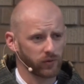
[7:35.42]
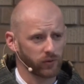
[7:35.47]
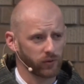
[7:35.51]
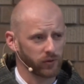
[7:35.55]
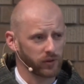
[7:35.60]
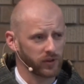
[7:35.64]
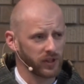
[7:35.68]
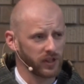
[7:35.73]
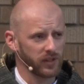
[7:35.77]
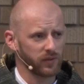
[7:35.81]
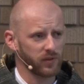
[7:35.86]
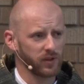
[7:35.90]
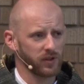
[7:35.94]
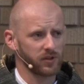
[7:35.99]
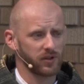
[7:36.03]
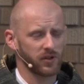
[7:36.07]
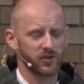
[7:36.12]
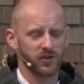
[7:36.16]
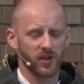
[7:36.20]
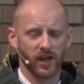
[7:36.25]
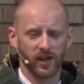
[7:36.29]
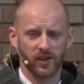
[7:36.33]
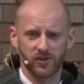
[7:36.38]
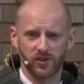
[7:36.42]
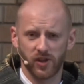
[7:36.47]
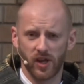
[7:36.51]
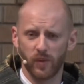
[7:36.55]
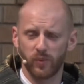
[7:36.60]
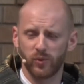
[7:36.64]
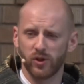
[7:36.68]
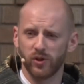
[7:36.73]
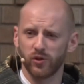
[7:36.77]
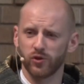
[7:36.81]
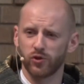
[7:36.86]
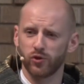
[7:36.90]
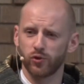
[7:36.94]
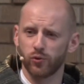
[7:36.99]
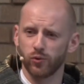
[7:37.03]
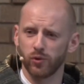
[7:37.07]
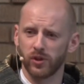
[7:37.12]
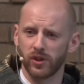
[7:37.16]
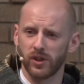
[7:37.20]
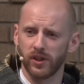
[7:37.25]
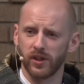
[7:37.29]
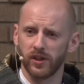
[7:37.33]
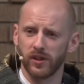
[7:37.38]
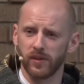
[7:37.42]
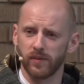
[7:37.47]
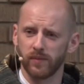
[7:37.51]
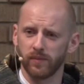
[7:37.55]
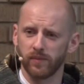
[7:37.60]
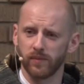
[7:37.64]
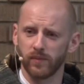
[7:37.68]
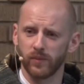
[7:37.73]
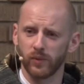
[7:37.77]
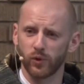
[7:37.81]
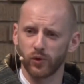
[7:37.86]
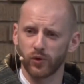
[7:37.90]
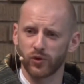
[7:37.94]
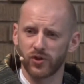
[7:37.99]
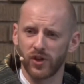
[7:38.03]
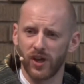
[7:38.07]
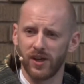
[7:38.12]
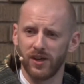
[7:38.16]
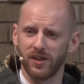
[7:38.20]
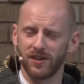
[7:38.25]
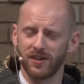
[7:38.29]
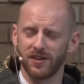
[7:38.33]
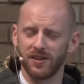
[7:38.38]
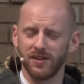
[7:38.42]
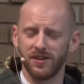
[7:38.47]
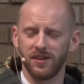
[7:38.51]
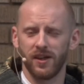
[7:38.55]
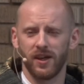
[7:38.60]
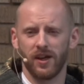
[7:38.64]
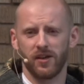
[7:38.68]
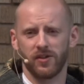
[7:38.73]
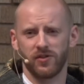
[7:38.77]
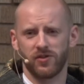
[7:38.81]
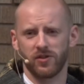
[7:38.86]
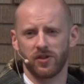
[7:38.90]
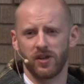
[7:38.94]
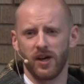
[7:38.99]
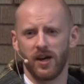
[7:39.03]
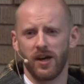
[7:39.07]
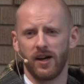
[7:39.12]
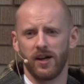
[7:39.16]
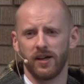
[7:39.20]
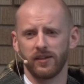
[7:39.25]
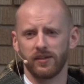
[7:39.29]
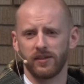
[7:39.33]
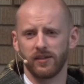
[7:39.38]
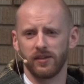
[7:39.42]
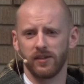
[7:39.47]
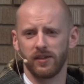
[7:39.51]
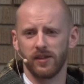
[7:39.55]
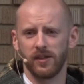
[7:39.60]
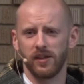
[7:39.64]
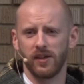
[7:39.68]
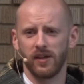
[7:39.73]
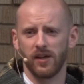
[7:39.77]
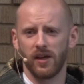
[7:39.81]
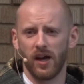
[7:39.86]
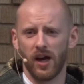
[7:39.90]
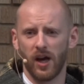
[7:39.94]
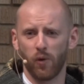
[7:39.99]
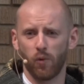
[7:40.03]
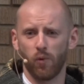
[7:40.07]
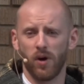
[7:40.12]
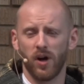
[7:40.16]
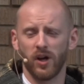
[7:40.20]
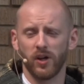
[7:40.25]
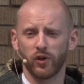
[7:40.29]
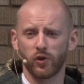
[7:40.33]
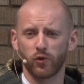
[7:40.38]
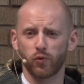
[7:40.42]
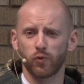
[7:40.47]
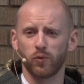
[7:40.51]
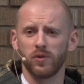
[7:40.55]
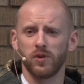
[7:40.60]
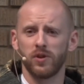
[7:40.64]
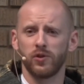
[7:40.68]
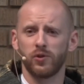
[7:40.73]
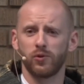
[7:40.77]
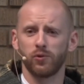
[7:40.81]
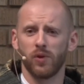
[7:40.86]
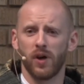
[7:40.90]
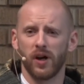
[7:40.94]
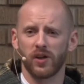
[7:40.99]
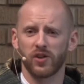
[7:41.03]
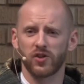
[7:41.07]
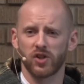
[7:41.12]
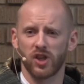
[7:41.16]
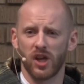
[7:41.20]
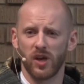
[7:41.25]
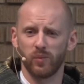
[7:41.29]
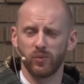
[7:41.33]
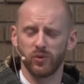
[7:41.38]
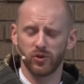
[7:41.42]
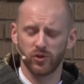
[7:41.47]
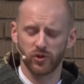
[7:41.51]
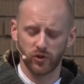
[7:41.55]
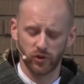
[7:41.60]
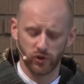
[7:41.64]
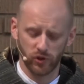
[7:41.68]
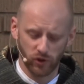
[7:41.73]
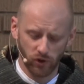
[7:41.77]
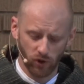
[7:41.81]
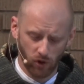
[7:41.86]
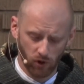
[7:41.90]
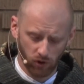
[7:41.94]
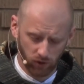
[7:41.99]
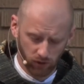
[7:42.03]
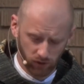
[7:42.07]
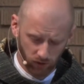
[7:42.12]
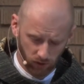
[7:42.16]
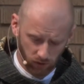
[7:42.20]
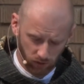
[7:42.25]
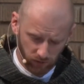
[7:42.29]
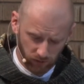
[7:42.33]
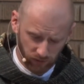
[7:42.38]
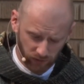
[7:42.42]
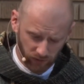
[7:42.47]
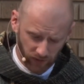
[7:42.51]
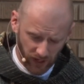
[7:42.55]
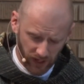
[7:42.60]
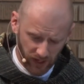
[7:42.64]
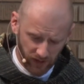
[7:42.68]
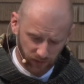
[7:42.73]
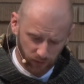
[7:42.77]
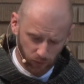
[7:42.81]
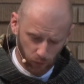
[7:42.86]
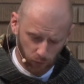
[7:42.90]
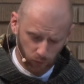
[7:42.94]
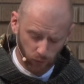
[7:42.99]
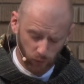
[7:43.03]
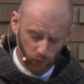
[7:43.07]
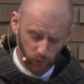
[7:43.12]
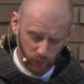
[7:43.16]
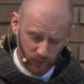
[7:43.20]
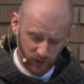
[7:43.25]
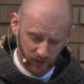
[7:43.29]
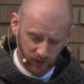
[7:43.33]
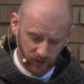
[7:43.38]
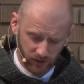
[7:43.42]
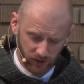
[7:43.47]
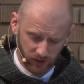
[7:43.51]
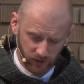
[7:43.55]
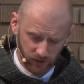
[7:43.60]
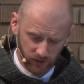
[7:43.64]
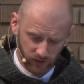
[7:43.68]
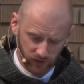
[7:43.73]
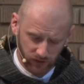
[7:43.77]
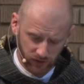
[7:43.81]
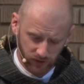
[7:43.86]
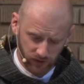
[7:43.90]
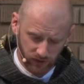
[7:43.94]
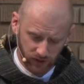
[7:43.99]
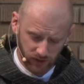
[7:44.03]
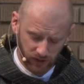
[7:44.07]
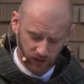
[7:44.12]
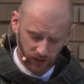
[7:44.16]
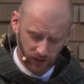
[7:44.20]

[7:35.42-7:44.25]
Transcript: for giving this acceptance to Him, to say, yes, God, I want me to accept this, your faith of obedience.